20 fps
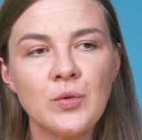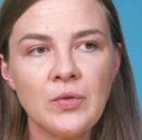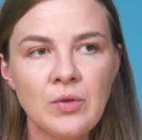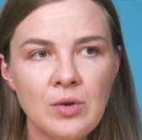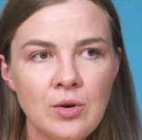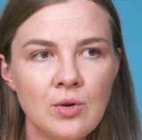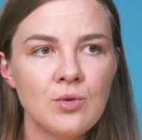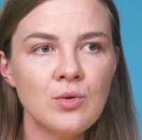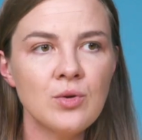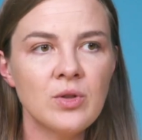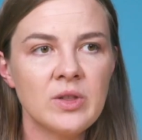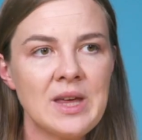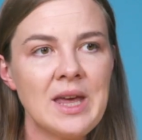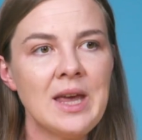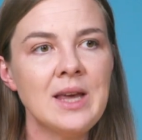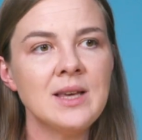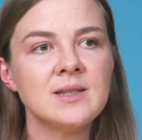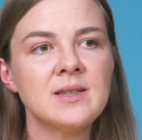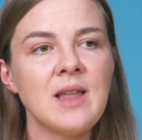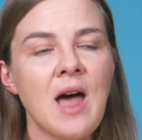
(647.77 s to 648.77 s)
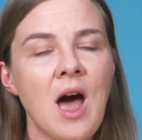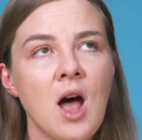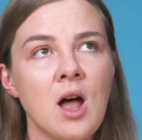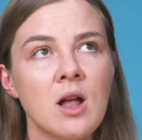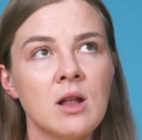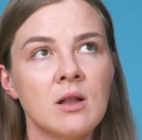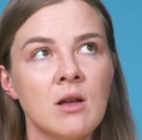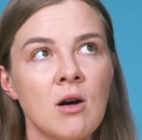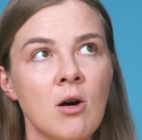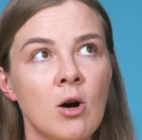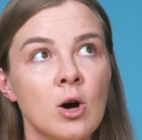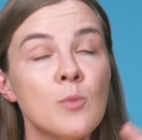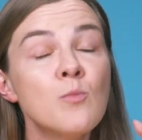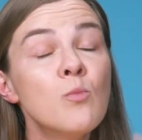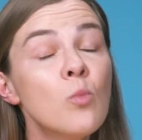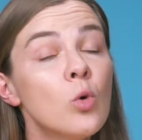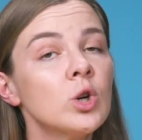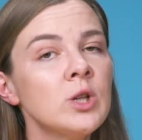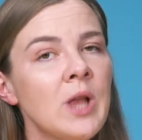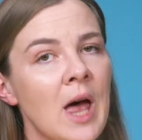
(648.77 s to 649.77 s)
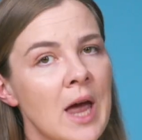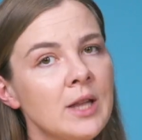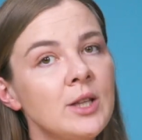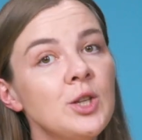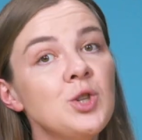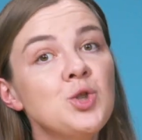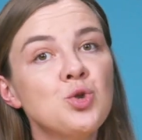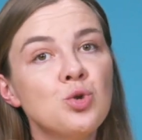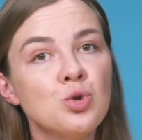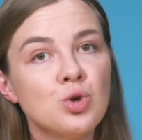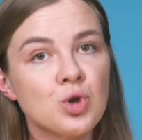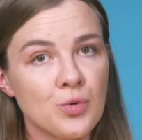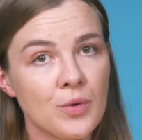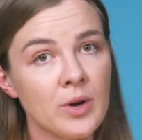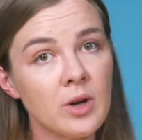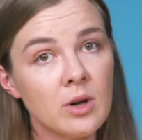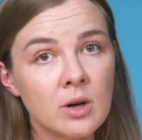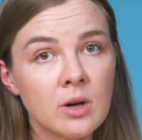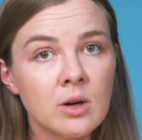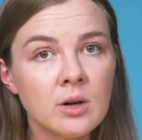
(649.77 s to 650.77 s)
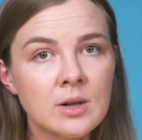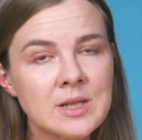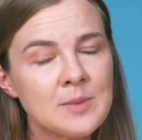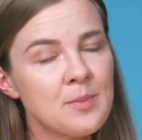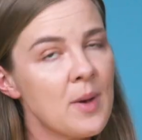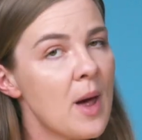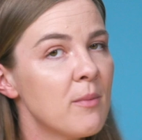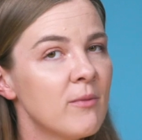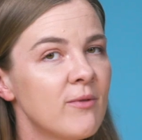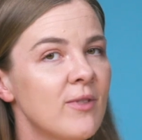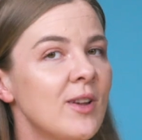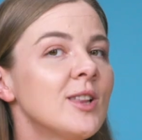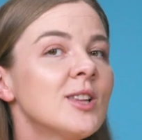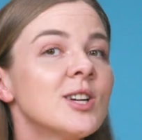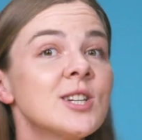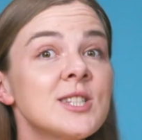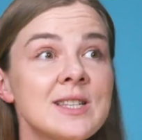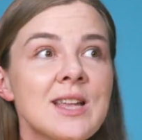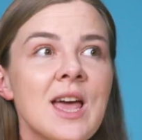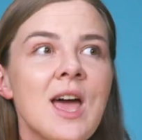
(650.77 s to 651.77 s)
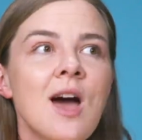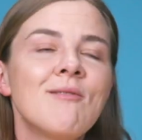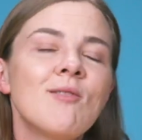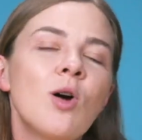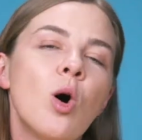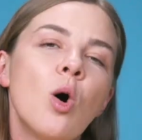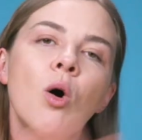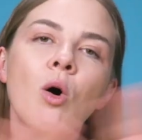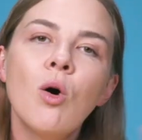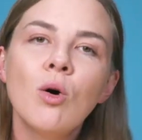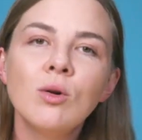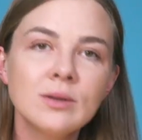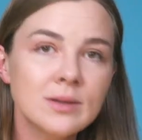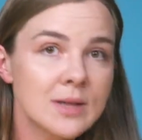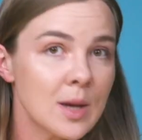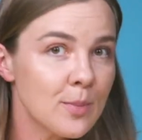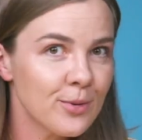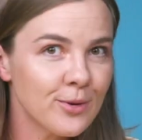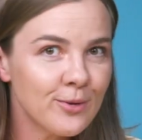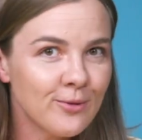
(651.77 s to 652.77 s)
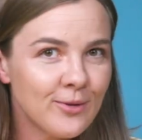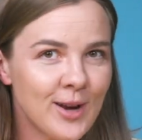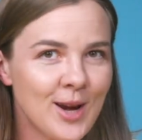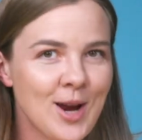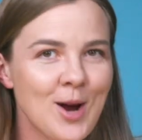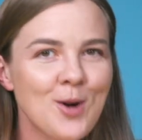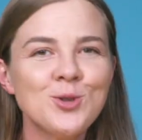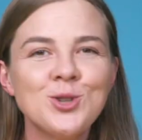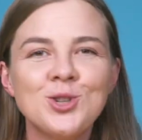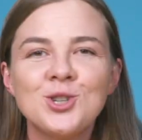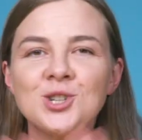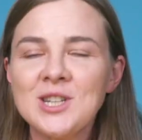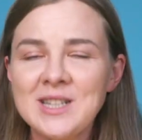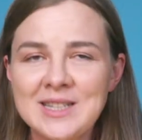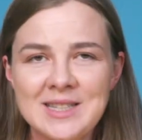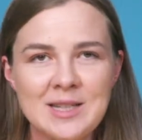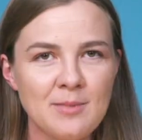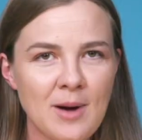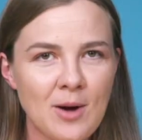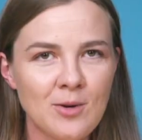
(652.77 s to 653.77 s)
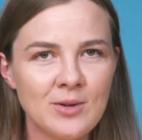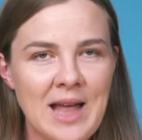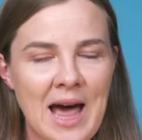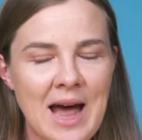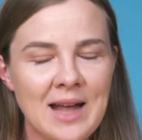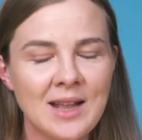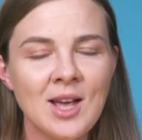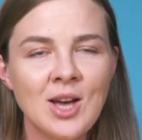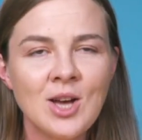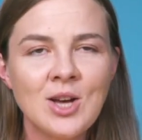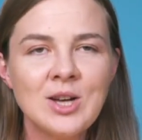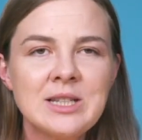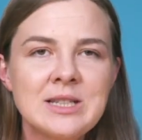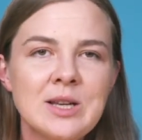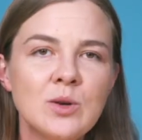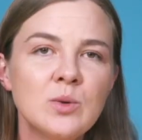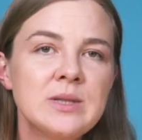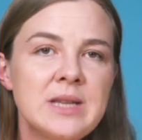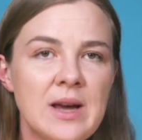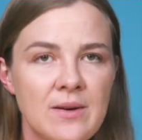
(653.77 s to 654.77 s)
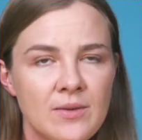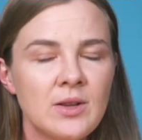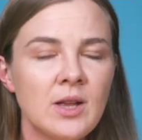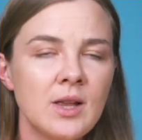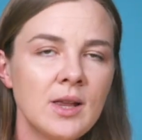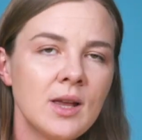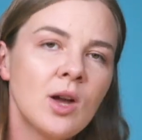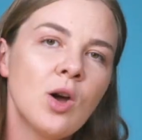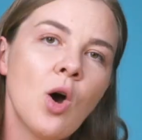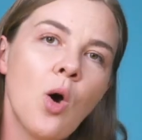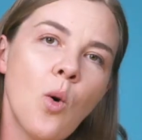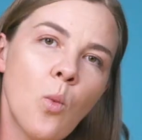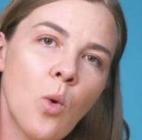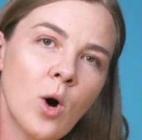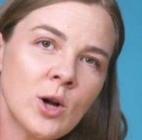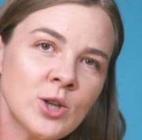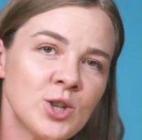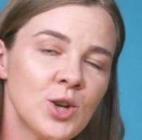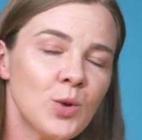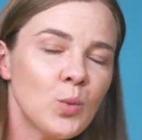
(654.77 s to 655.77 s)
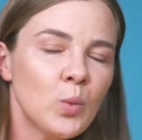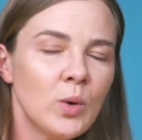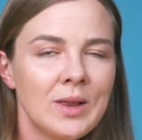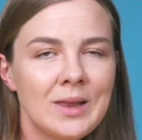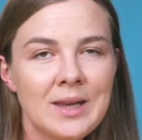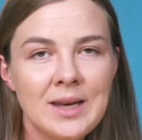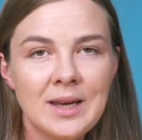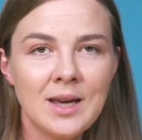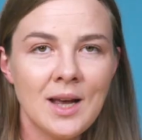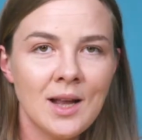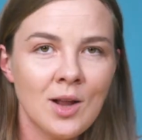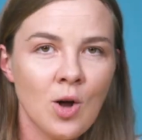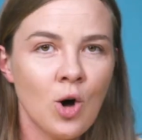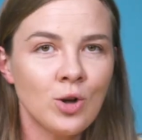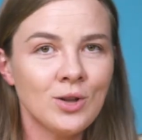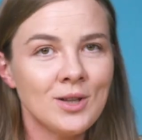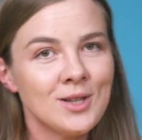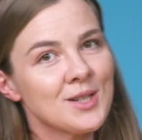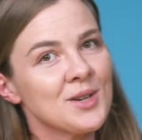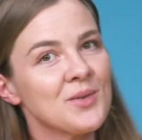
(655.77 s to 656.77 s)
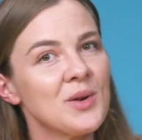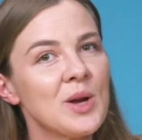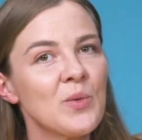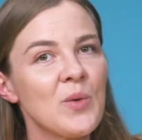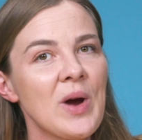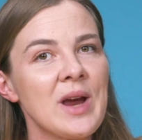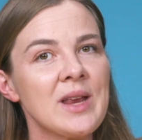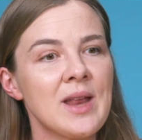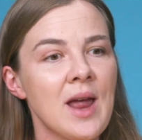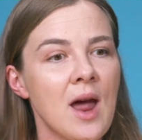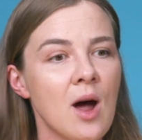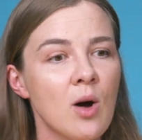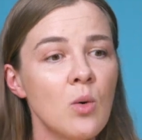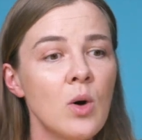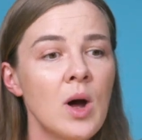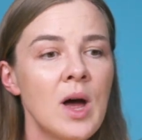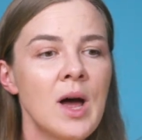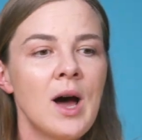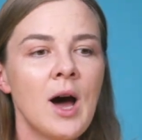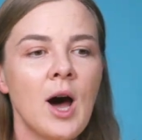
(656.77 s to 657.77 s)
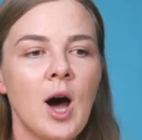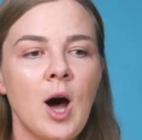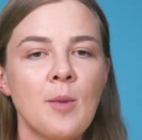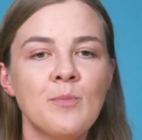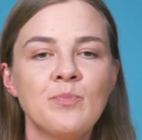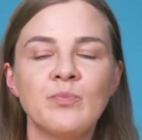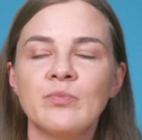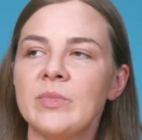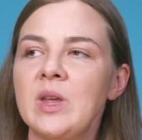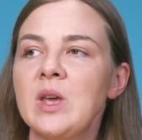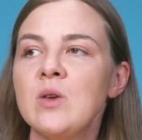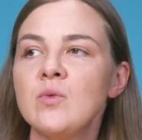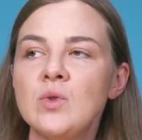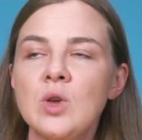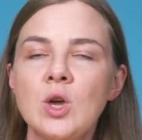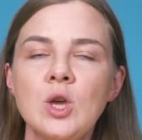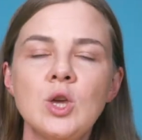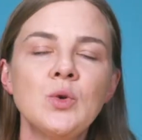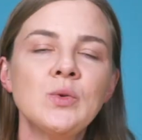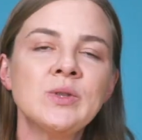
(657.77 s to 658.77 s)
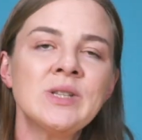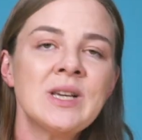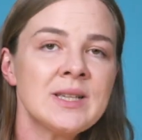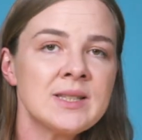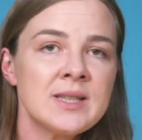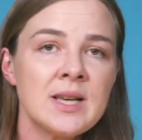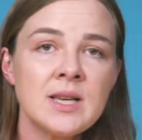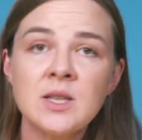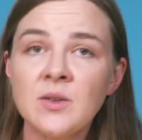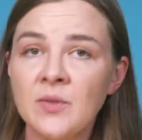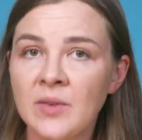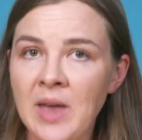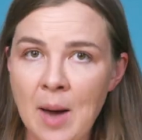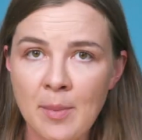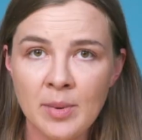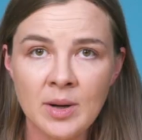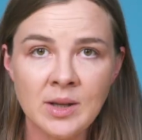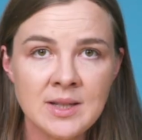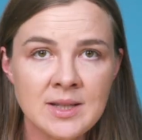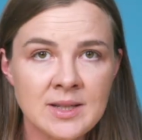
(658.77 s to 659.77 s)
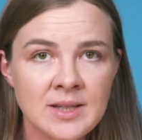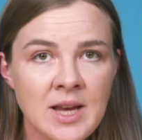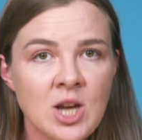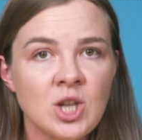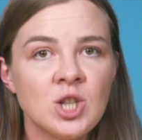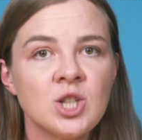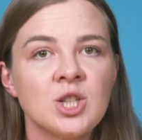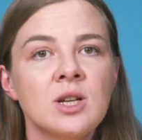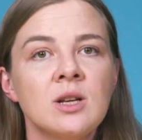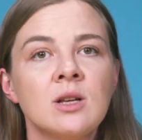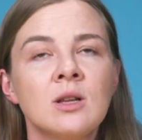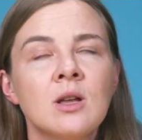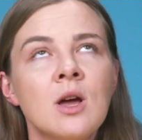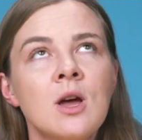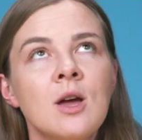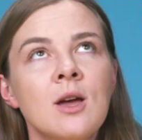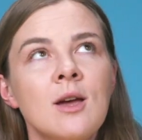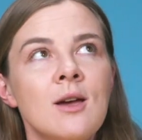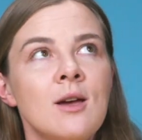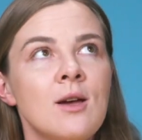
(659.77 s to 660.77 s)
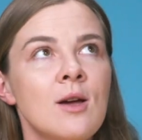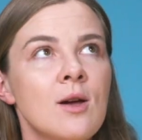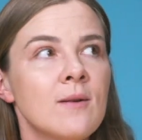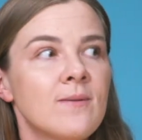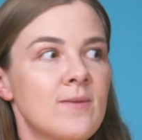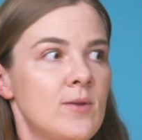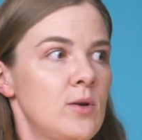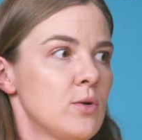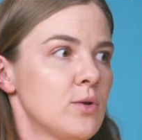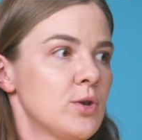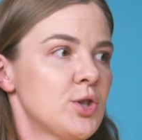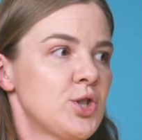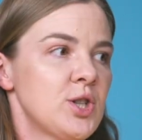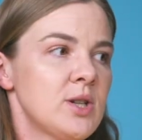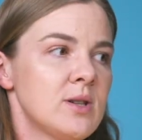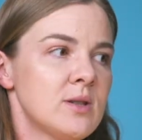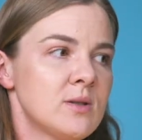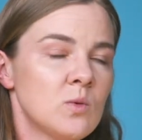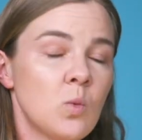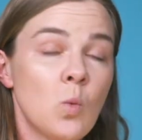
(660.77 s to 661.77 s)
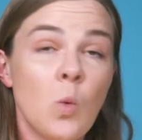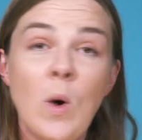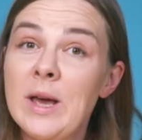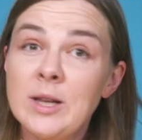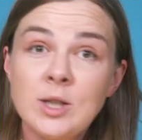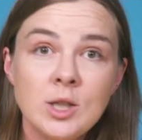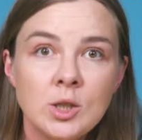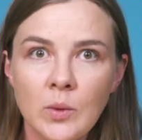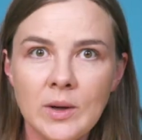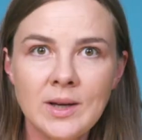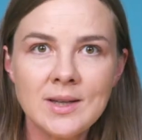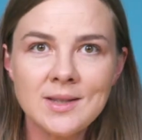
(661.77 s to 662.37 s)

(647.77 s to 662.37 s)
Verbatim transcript: are a few things that are more likely to trigger spam filters, and I have a whole separate video just about that, so definitely go watch it. We'll link it on the screen right now. If you use excessive capitalization, if you're just way too